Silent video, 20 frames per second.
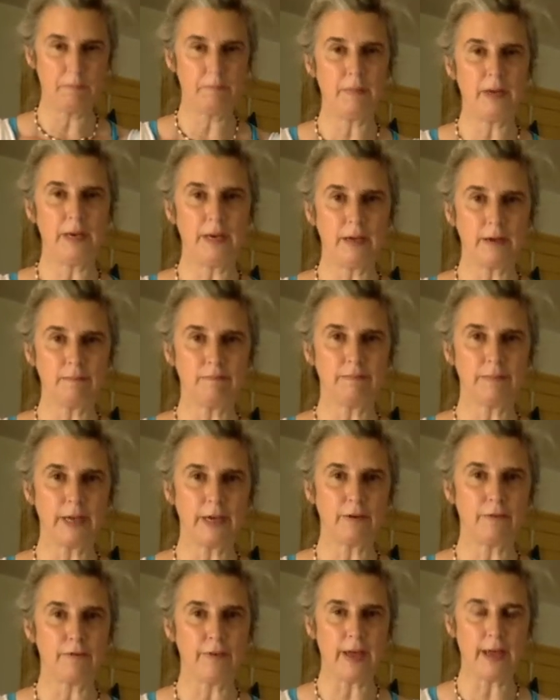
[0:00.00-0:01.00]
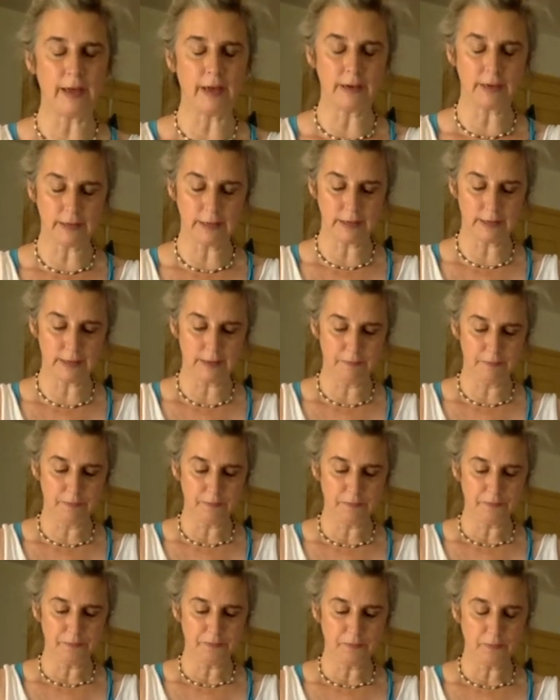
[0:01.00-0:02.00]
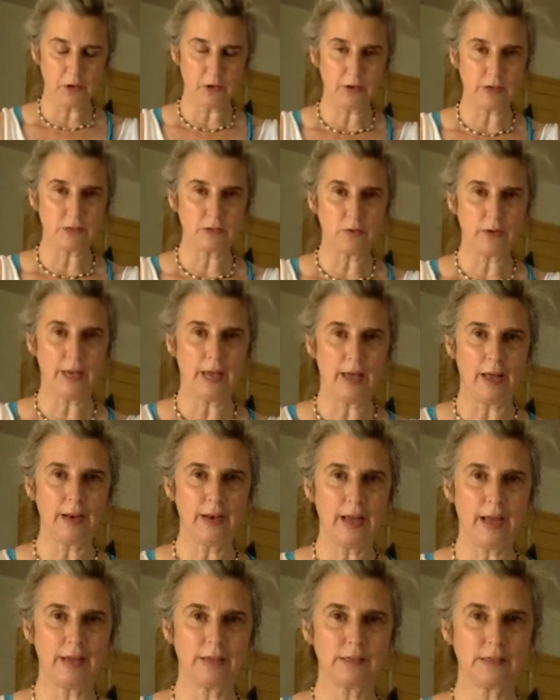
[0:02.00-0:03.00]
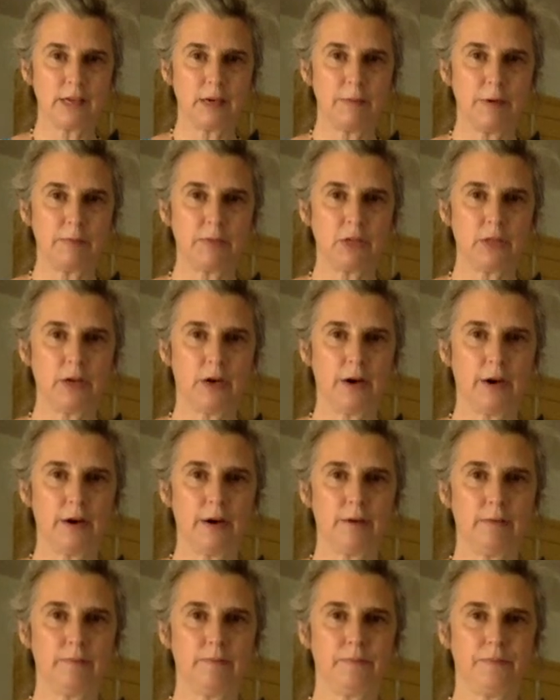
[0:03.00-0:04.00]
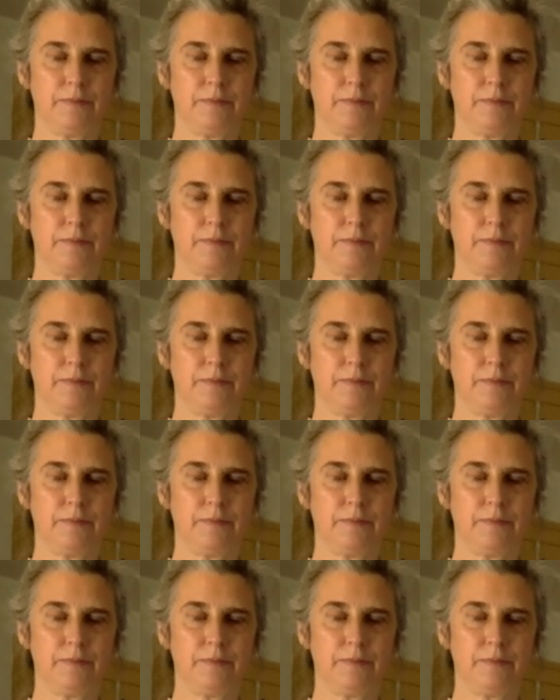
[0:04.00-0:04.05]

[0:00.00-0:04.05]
meaning like a fan. All right, so again, hands come up to the heart,